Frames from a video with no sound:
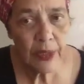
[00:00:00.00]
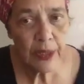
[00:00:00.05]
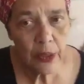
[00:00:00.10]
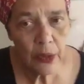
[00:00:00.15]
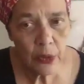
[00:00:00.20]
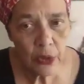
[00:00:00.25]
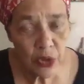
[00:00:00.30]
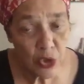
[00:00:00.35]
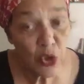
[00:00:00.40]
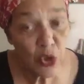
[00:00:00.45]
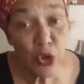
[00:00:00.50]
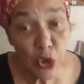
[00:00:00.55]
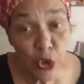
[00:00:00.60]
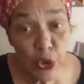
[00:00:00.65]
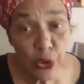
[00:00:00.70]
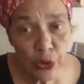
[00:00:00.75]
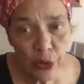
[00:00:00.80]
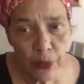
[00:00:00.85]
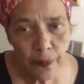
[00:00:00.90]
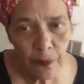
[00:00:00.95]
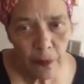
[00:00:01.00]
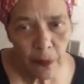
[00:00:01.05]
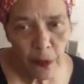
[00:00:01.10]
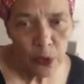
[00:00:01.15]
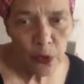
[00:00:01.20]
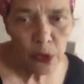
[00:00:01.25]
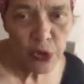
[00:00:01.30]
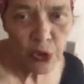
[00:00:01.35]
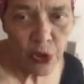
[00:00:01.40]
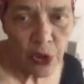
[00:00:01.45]
structure,
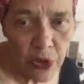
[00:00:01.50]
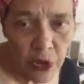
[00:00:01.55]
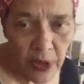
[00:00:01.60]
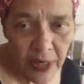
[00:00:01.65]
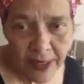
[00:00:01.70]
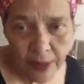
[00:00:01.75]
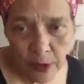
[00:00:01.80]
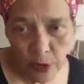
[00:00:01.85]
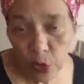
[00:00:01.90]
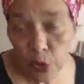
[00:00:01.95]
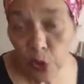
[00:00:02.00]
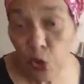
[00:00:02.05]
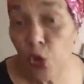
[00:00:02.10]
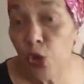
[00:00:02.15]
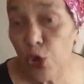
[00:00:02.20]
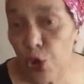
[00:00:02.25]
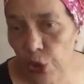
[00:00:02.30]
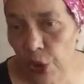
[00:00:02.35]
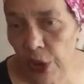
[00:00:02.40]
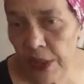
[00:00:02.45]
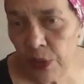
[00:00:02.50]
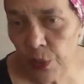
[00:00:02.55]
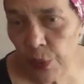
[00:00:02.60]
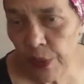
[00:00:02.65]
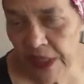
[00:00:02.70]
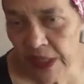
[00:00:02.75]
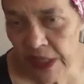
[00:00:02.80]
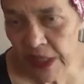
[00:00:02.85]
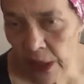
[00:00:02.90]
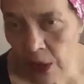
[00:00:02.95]
cultural, and the culture, as we
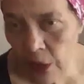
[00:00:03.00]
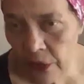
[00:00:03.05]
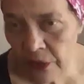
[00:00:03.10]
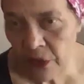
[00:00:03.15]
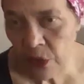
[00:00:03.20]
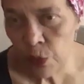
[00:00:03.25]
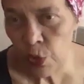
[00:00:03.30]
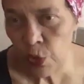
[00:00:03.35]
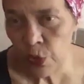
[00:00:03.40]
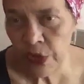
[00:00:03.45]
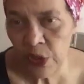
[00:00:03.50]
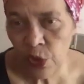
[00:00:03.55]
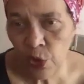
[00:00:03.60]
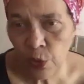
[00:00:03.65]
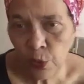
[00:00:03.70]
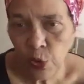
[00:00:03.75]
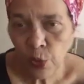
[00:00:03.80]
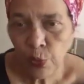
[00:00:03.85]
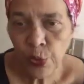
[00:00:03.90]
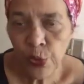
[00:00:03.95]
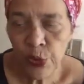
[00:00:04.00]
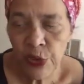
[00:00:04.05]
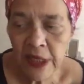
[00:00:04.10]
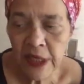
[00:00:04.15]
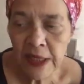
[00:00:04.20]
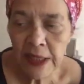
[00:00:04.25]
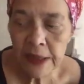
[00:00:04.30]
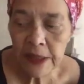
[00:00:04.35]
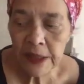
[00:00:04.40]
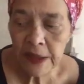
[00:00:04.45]
say, of the museum, the
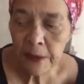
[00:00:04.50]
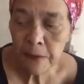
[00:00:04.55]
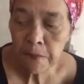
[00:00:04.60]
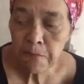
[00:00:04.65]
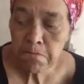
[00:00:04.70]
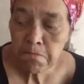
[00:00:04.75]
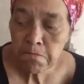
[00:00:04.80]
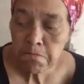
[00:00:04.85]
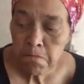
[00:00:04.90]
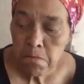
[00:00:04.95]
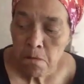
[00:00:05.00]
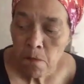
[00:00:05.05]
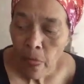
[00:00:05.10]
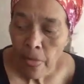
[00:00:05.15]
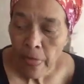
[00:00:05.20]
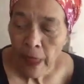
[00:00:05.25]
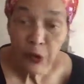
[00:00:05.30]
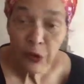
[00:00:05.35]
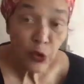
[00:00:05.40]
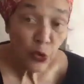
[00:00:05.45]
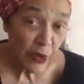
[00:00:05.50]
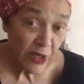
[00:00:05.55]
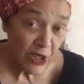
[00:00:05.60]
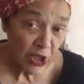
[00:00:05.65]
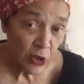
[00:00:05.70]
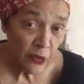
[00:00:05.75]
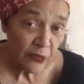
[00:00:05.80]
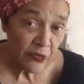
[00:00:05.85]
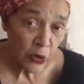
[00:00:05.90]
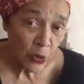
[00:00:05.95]
brutality. The
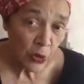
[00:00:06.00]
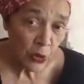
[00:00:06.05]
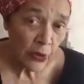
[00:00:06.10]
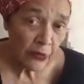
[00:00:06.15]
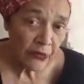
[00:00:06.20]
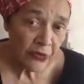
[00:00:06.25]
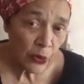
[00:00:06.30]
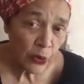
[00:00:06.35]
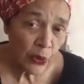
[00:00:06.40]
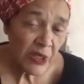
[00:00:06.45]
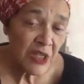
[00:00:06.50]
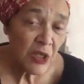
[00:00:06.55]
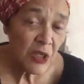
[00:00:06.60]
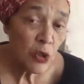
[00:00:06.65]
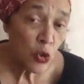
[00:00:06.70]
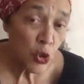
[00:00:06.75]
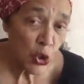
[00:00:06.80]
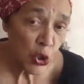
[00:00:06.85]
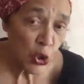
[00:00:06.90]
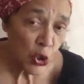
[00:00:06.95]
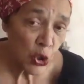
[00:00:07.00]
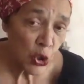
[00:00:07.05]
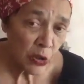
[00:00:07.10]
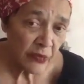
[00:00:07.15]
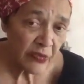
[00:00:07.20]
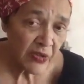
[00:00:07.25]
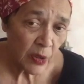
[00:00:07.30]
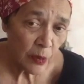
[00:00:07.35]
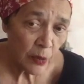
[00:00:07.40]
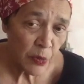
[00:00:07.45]
question also of the restitution
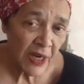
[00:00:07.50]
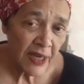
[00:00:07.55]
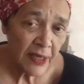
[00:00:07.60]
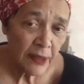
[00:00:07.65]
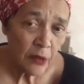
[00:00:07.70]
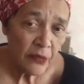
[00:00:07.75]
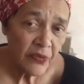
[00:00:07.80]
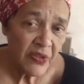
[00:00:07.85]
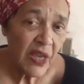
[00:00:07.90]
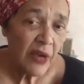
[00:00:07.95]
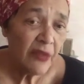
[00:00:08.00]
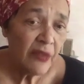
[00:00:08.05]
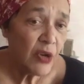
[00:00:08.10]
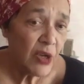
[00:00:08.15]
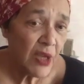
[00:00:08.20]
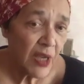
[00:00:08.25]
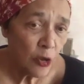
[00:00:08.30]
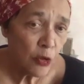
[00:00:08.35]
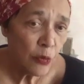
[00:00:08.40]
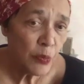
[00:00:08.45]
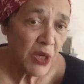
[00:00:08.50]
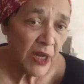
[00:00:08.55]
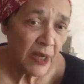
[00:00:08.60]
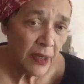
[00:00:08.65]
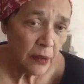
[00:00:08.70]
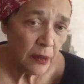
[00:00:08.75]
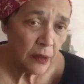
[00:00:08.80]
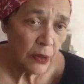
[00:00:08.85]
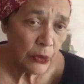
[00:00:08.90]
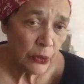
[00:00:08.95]
of the object, of the African
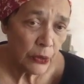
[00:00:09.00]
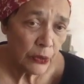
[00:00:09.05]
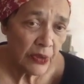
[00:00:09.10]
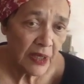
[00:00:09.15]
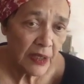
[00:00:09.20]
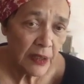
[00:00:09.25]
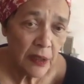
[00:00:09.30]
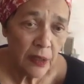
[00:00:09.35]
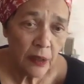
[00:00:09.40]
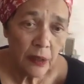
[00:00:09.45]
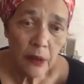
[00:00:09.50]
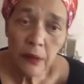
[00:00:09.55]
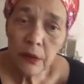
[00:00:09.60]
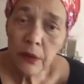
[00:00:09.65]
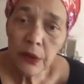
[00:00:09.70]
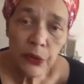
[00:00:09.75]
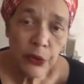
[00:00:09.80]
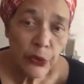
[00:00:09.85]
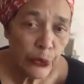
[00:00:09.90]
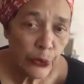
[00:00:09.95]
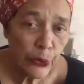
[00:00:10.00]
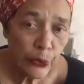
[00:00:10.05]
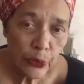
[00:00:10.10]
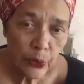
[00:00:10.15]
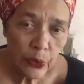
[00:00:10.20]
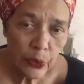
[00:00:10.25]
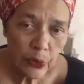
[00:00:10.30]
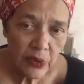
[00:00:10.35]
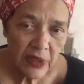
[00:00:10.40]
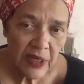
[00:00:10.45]
object,
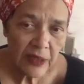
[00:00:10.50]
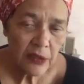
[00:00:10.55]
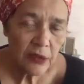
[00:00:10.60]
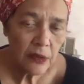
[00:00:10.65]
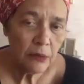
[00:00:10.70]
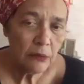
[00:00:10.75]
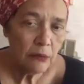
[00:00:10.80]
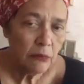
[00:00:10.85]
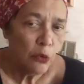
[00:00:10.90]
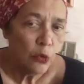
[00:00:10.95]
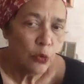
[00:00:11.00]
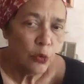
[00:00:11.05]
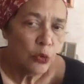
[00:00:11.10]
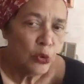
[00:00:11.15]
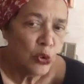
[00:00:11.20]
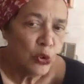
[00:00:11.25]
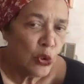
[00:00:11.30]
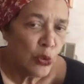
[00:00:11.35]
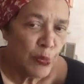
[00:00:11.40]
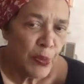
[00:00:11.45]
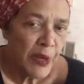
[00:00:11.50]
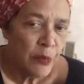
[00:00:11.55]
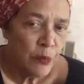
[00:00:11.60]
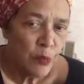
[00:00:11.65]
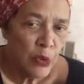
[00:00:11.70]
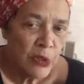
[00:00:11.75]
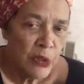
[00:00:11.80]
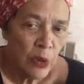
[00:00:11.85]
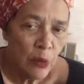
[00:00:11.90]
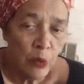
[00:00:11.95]
that European
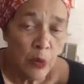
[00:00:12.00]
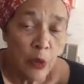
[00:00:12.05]
museum are